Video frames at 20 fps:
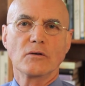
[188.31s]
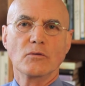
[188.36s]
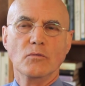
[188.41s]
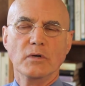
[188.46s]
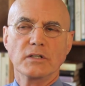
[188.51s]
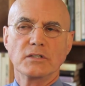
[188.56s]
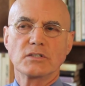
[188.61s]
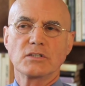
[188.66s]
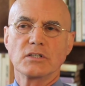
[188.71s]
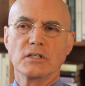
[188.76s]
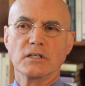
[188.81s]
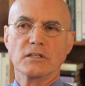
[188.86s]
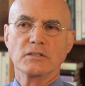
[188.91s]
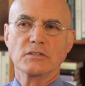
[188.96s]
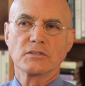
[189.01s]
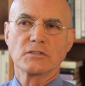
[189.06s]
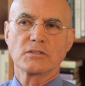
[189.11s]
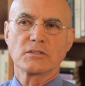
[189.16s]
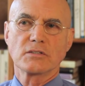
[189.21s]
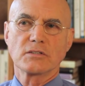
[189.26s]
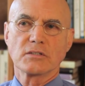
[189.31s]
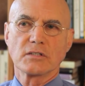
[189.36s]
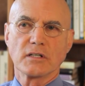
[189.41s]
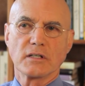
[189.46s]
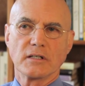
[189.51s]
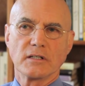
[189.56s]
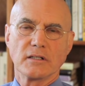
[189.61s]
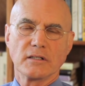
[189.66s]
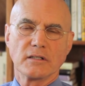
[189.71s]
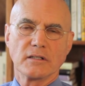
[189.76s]
which is
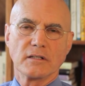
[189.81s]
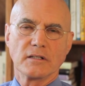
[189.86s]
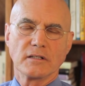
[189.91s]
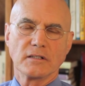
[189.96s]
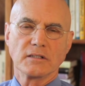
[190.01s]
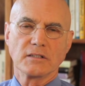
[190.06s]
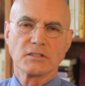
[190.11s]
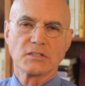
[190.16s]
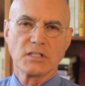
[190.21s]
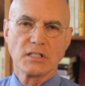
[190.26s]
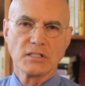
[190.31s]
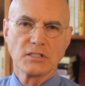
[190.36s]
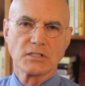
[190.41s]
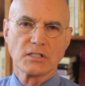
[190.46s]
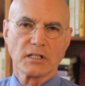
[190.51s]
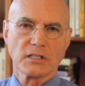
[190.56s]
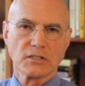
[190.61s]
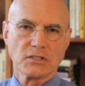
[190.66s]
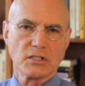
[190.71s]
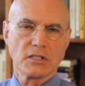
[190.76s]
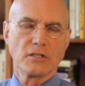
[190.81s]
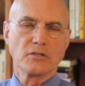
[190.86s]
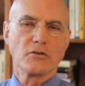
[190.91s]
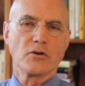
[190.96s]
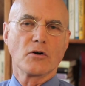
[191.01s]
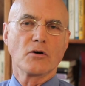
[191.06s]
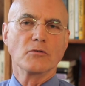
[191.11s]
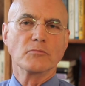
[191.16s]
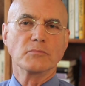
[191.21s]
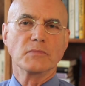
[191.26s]

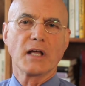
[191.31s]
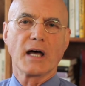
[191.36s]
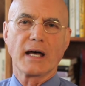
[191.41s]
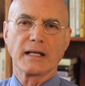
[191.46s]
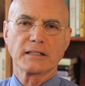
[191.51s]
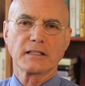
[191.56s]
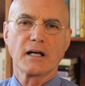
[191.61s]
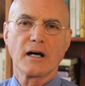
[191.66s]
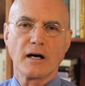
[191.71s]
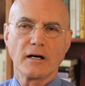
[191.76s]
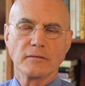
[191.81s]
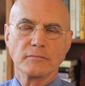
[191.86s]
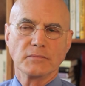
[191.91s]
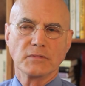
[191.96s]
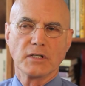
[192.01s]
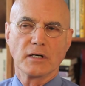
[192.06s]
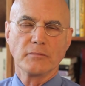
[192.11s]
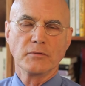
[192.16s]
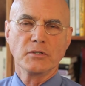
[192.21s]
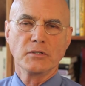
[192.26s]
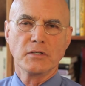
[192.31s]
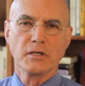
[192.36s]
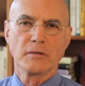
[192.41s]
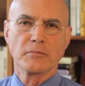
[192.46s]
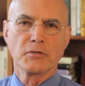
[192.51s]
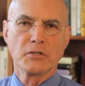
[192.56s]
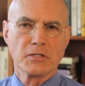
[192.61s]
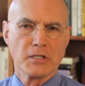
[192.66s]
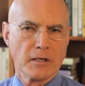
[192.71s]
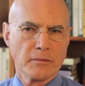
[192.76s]
seasicksyndrome.com,
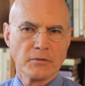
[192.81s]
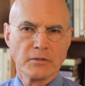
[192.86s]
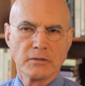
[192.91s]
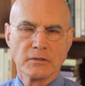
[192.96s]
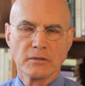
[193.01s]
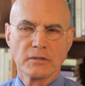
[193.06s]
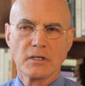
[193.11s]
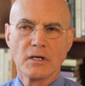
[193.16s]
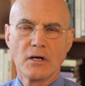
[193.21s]
www,